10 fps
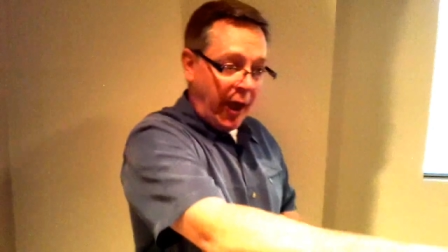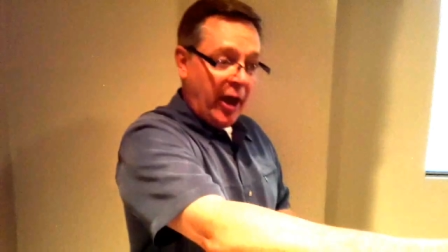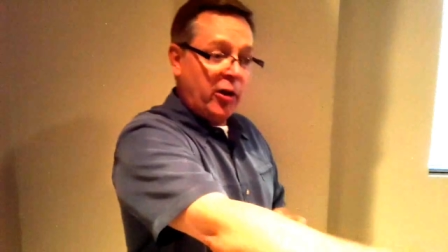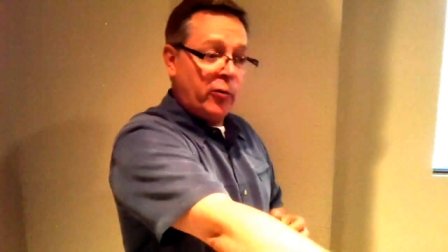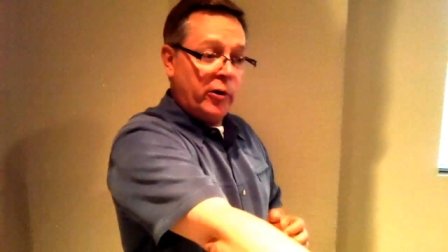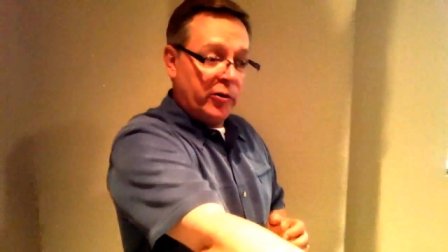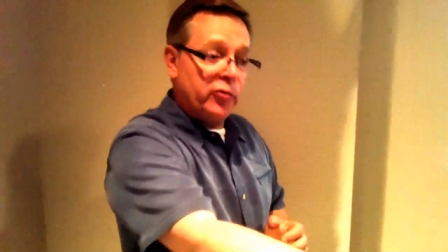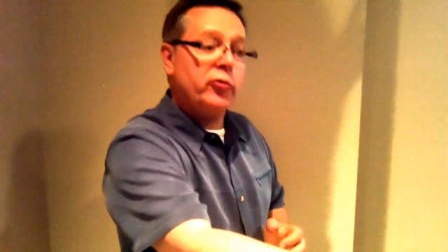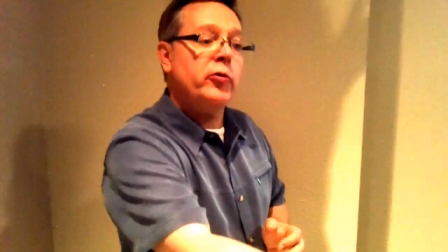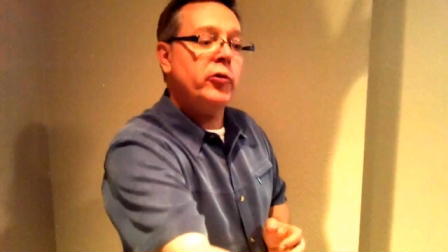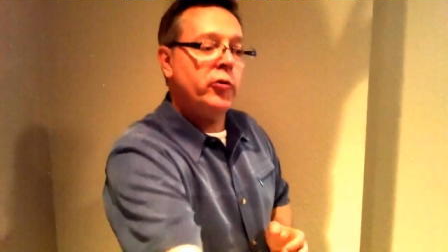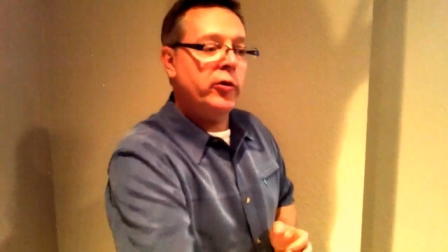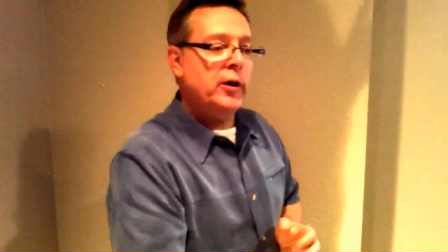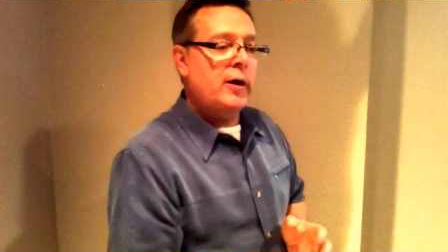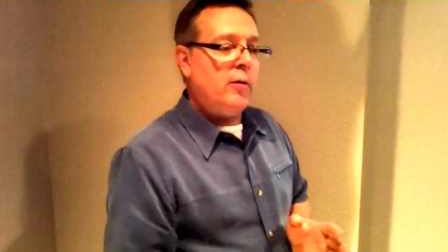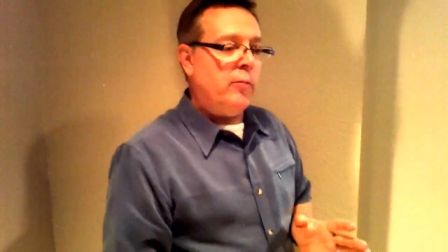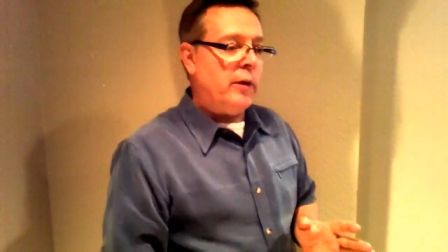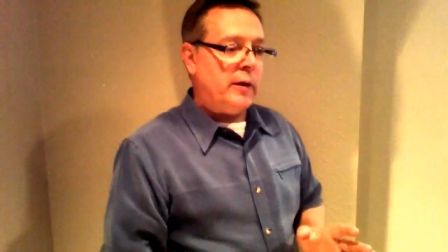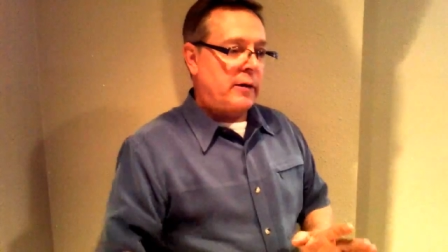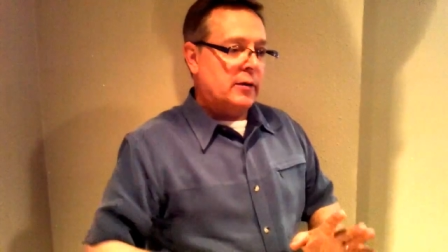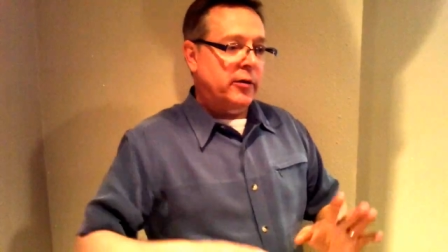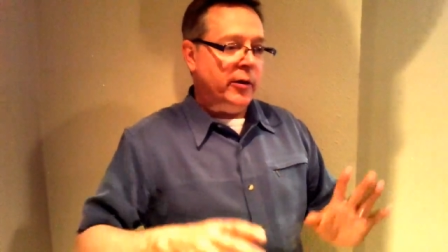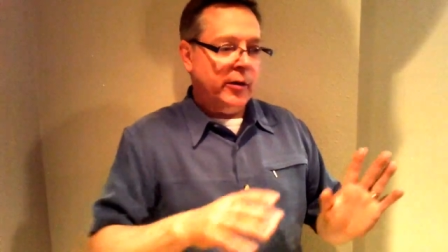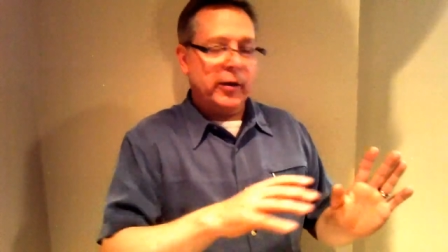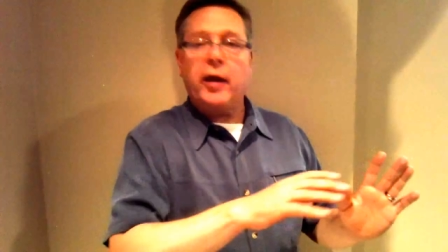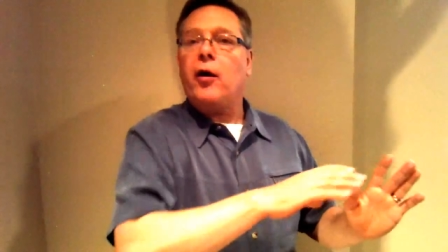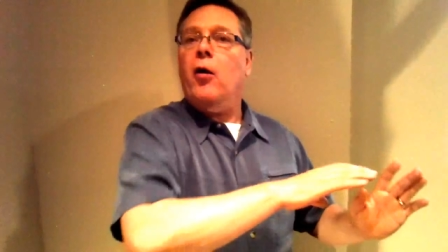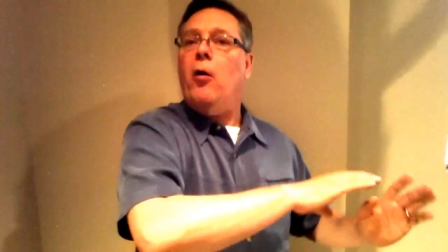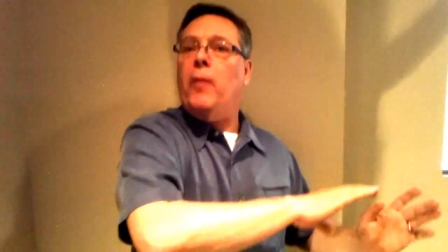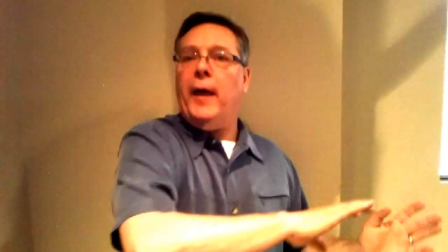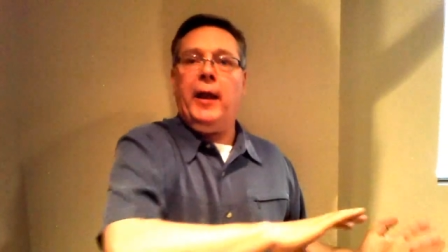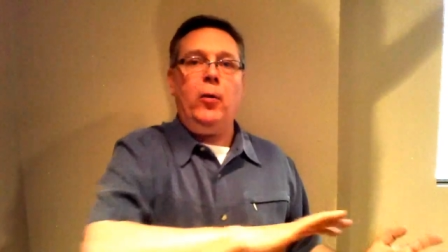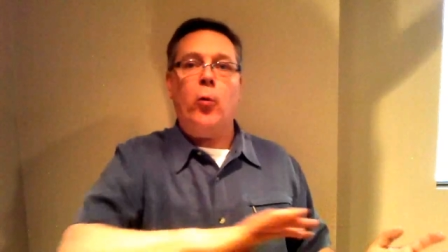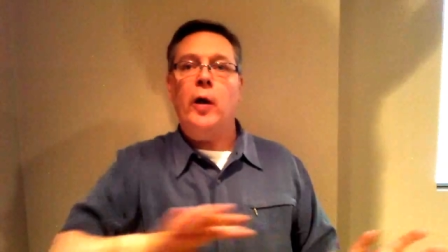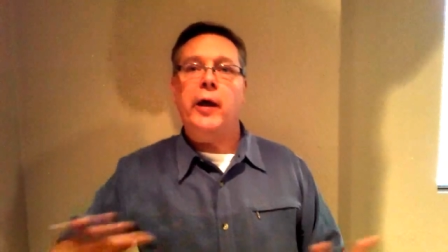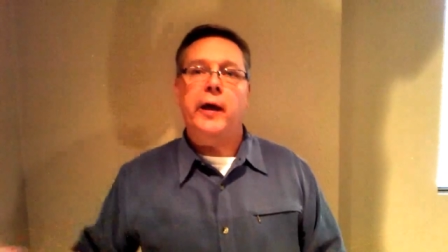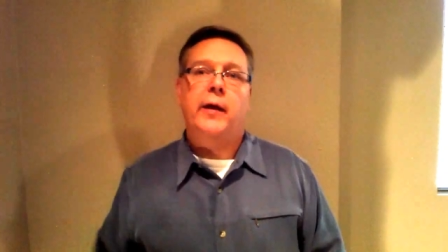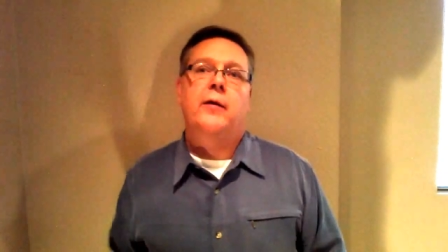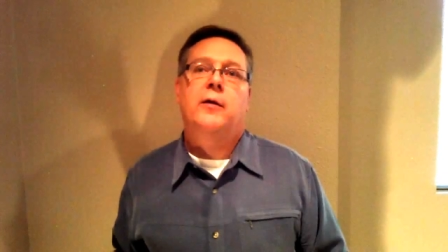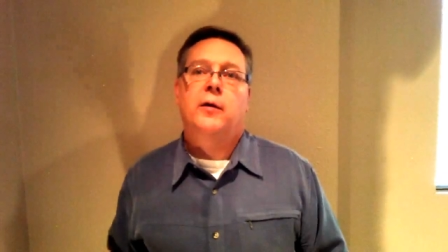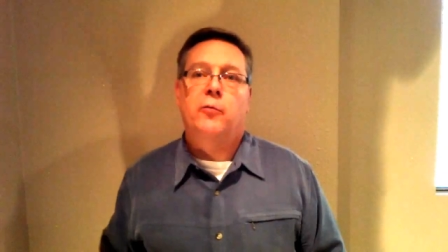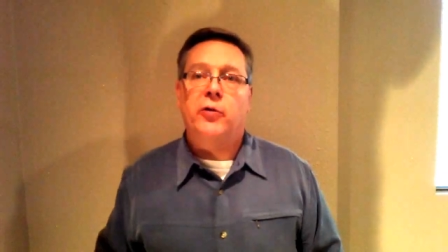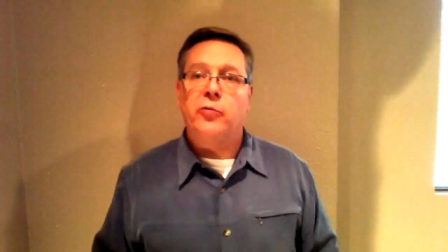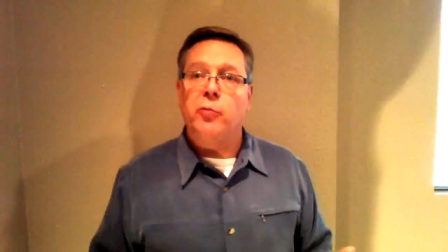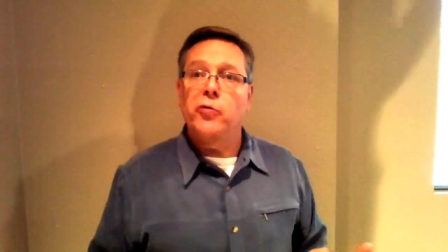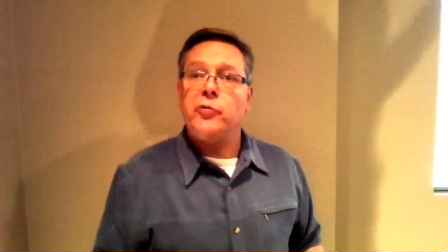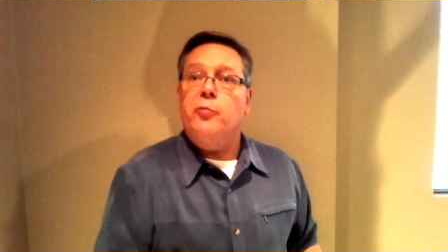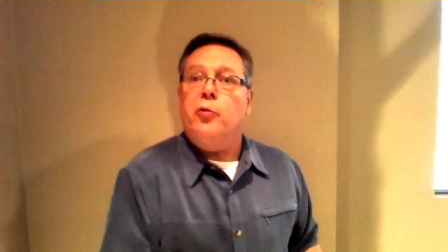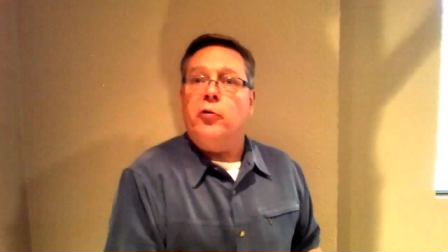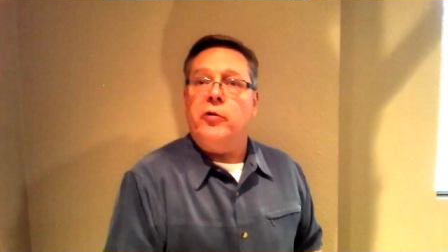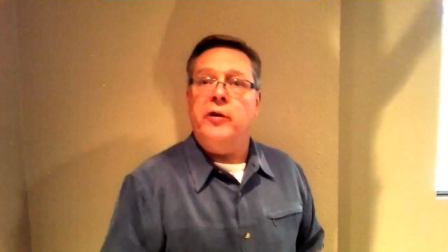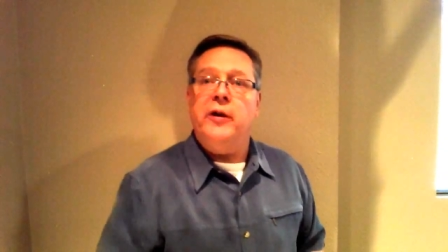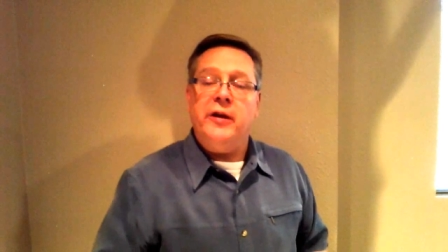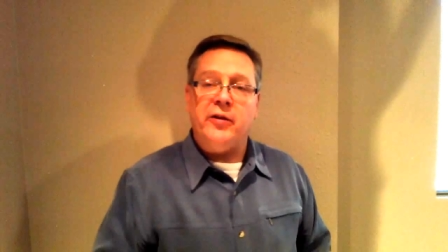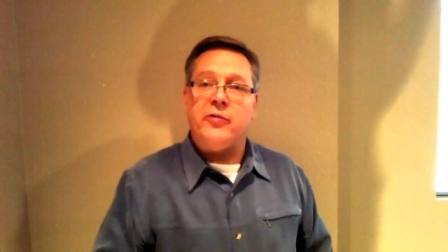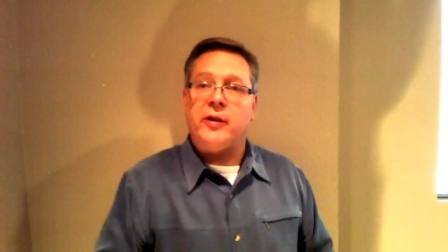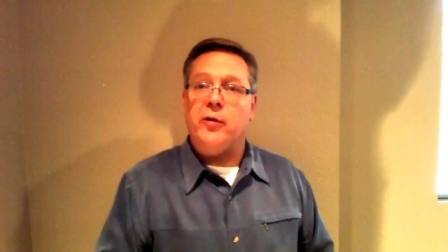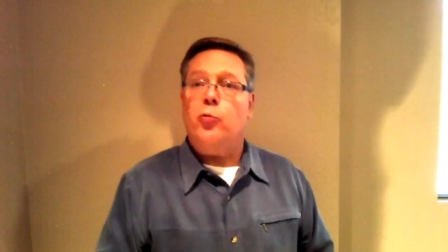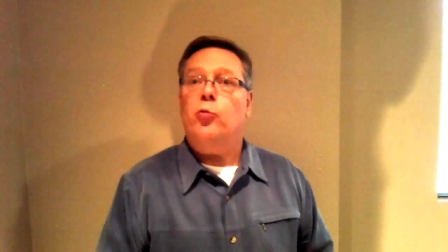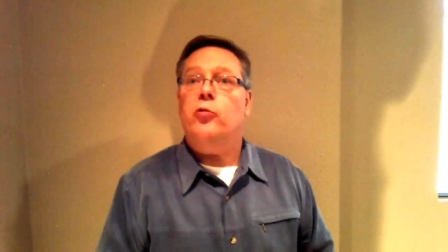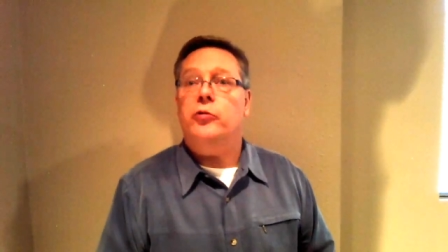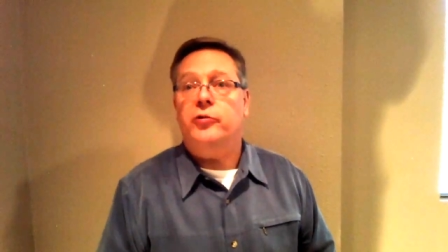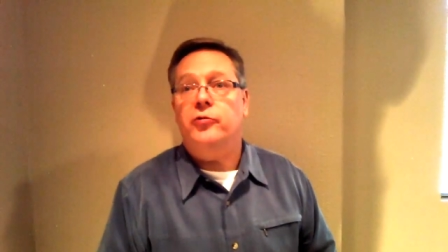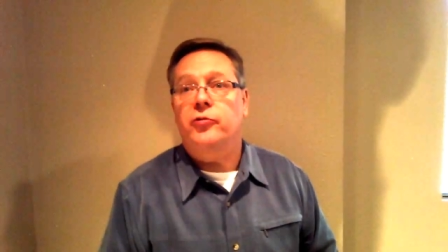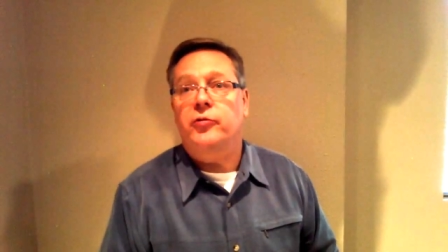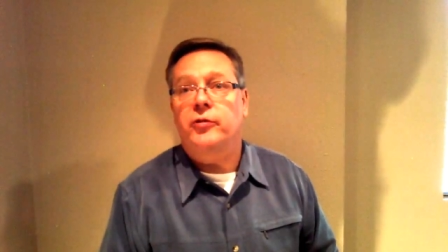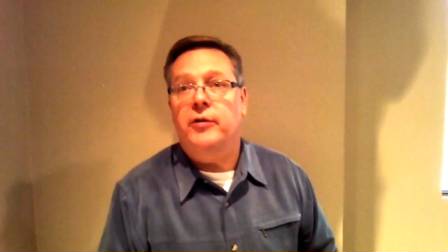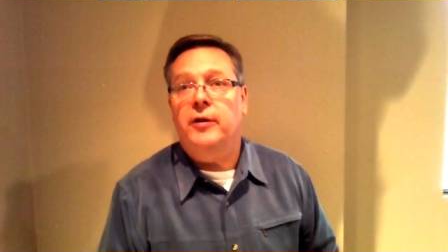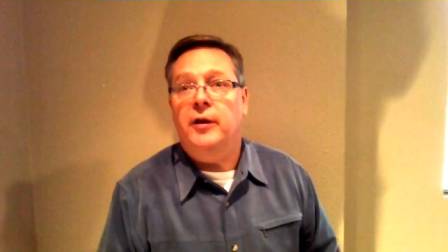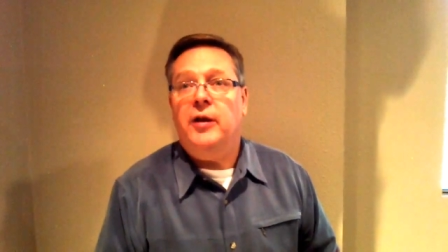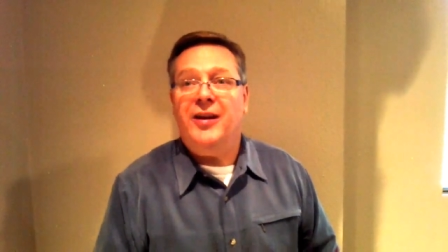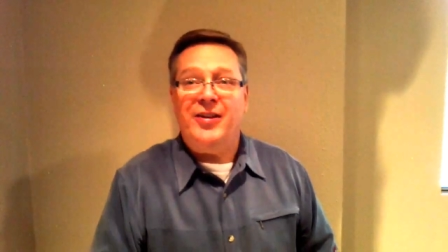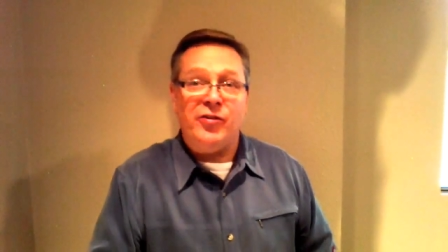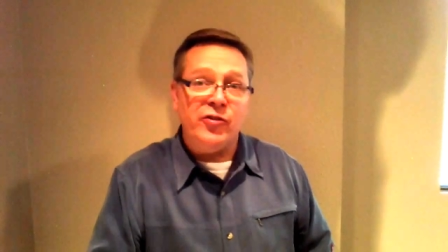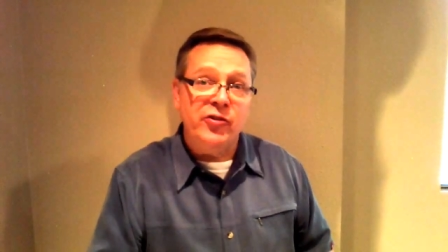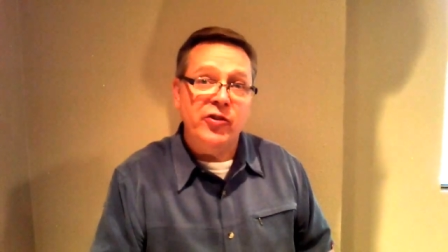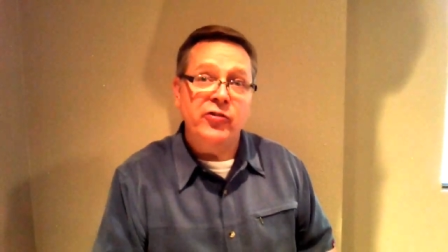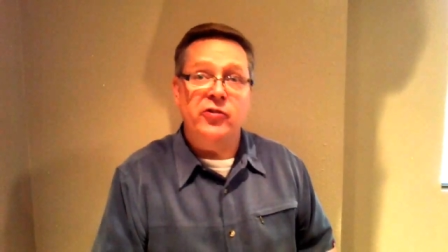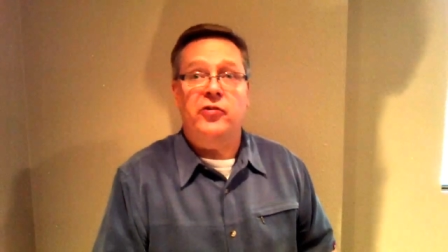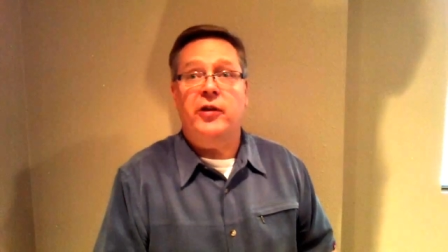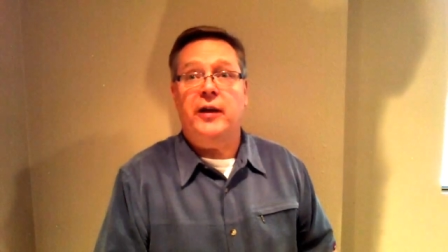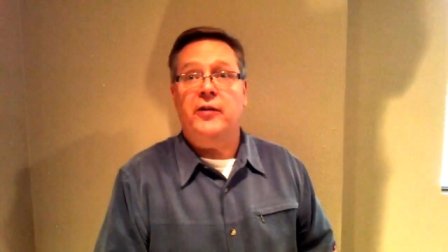is accurate, it's true, but take all that away. What's most important is that it works consistently.